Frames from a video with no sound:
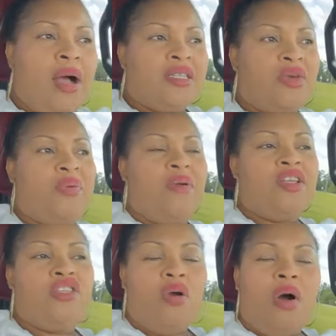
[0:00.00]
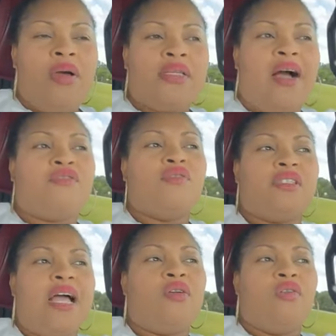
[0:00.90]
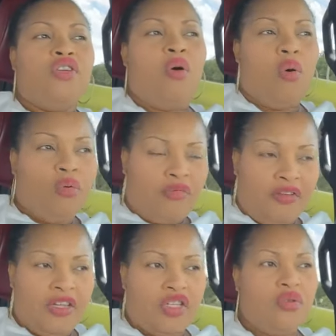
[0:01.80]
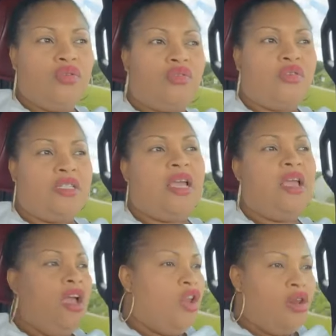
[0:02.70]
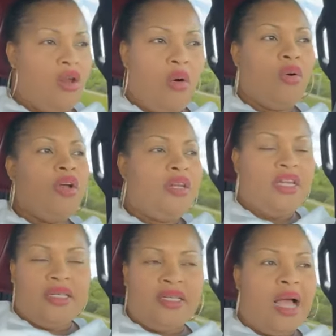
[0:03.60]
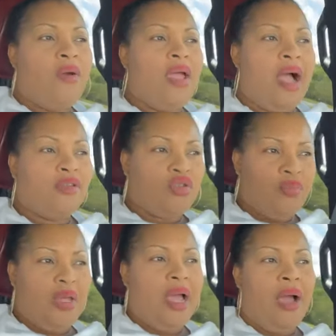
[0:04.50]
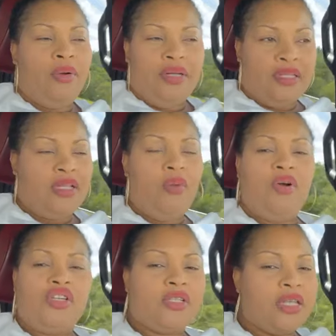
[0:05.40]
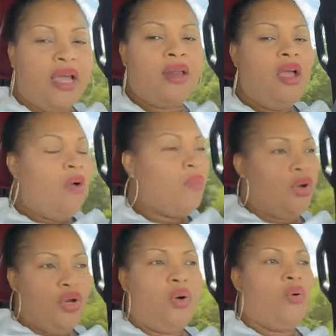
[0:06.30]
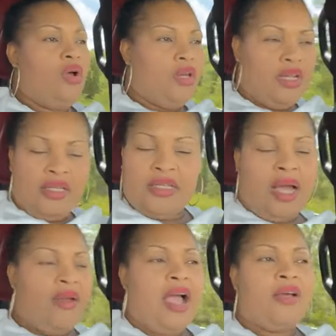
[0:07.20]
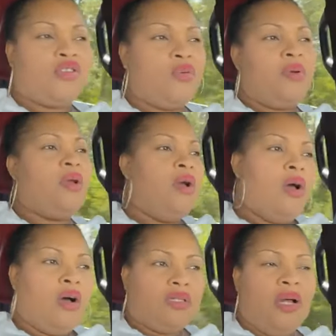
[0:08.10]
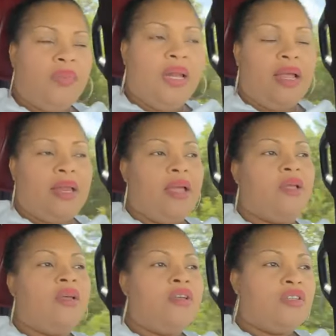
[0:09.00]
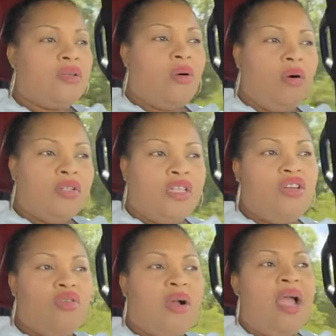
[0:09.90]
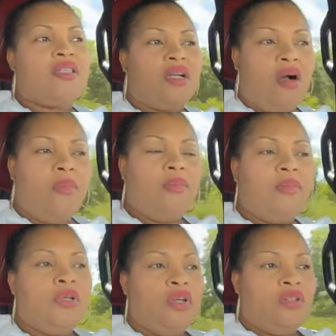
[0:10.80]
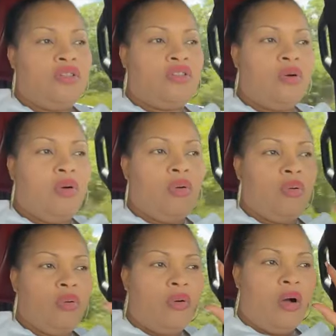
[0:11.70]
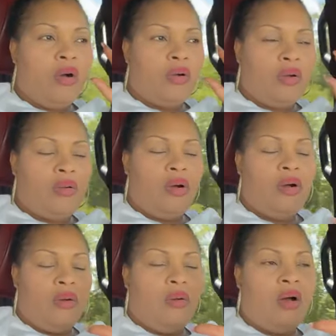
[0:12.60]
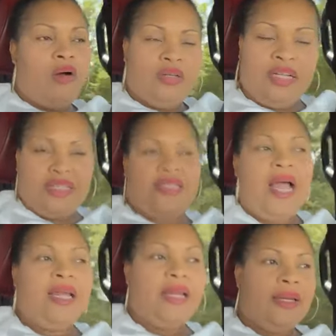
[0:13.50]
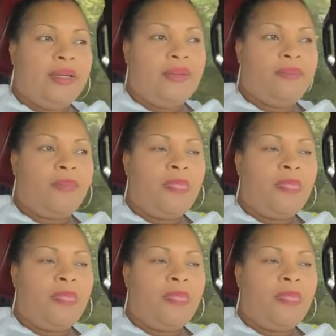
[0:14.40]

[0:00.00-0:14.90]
you as a parent, you always have to stand on your own feet too, to say, no, this is how it has to be. I understand what you're saying, but no, this is how it has to be, or something like that. So until you guys come to a understanding